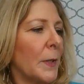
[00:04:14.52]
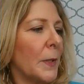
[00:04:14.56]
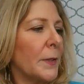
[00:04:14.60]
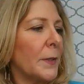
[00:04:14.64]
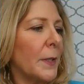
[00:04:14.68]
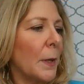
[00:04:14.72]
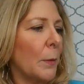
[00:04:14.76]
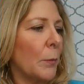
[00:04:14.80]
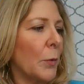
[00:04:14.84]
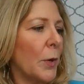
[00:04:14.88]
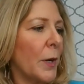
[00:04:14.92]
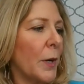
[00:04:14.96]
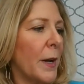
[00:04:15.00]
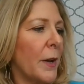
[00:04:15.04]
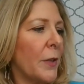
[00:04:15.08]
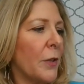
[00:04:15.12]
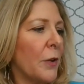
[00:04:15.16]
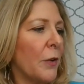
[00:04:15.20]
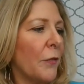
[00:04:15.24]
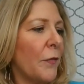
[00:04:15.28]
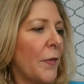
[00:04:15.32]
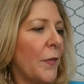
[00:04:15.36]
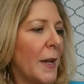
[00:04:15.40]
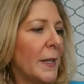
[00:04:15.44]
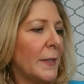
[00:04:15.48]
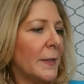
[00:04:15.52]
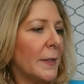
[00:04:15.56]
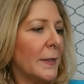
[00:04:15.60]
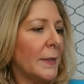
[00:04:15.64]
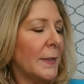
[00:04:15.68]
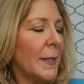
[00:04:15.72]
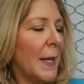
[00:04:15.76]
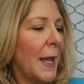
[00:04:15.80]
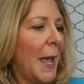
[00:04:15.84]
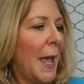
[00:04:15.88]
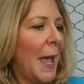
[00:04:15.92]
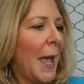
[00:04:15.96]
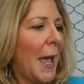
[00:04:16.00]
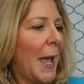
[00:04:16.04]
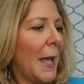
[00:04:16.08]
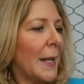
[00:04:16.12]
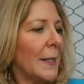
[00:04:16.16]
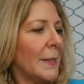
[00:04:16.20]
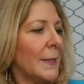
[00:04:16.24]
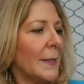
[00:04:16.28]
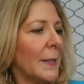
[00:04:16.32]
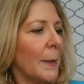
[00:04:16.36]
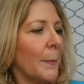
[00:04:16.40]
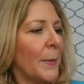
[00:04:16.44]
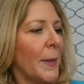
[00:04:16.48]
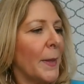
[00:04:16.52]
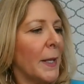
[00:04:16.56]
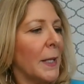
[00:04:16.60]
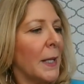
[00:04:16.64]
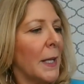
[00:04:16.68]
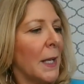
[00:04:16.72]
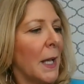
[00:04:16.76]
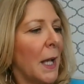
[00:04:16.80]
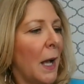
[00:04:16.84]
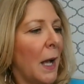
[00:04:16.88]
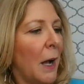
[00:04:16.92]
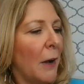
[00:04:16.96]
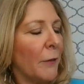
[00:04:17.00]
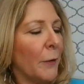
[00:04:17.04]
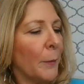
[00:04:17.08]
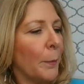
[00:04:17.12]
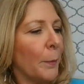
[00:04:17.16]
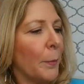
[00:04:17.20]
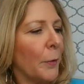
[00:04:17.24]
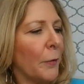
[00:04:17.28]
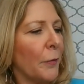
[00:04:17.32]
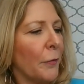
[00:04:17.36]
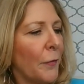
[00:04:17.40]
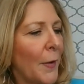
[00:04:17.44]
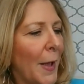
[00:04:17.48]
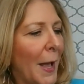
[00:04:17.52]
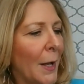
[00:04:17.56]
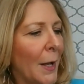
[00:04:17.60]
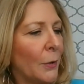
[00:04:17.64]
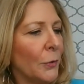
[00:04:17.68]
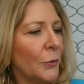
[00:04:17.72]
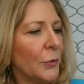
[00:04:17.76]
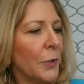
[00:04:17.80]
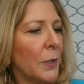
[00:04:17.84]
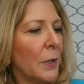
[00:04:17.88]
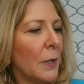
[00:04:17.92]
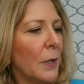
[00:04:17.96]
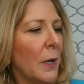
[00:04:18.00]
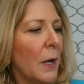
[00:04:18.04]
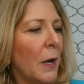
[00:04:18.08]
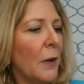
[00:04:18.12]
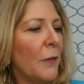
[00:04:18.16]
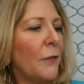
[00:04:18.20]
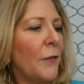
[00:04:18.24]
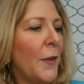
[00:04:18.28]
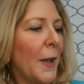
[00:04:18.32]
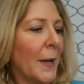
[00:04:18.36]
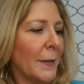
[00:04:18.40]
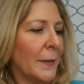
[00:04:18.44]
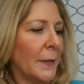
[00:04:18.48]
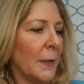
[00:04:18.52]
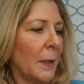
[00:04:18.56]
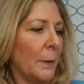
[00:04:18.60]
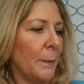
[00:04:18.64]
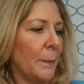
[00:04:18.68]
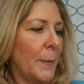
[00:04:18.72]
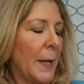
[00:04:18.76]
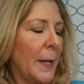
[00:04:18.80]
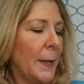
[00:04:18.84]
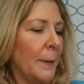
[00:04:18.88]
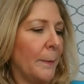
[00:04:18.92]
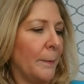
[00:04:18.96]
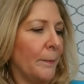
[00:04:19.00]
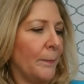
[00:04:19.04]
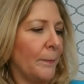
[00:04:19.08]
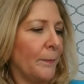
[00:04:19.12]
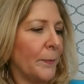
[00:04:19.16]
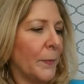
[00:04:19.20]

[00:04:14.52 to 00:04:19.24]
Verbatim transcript: Somewhere in their faces had something of a profound effect on me.